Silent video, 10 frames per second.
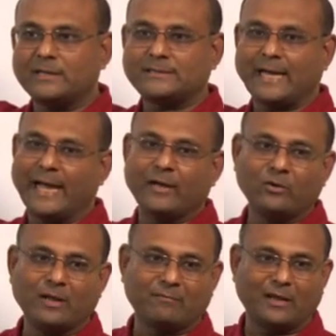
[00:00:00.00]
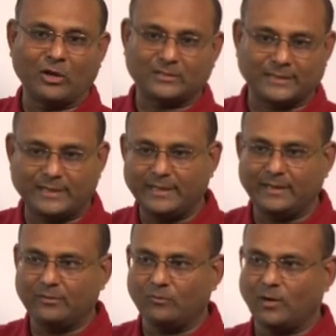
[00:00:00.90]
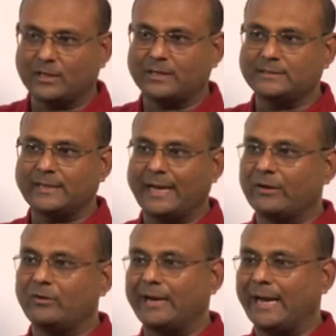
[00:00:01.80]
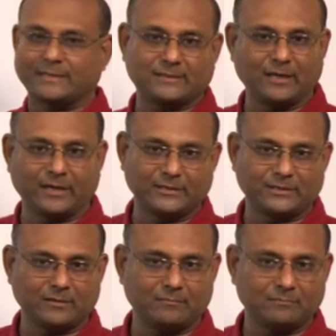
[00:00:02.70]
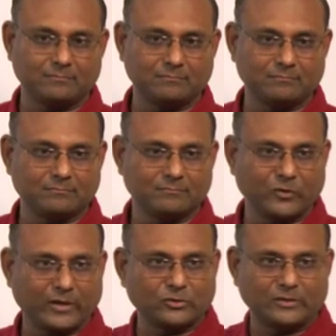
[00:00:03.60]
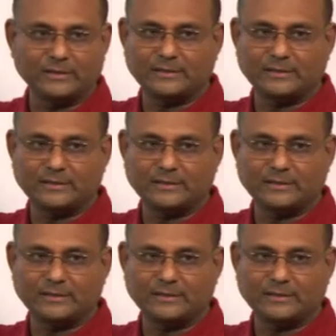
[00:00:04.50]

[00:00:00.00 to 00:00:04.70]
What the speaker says: is angular velocity, what is angular acceleration. Okay, so these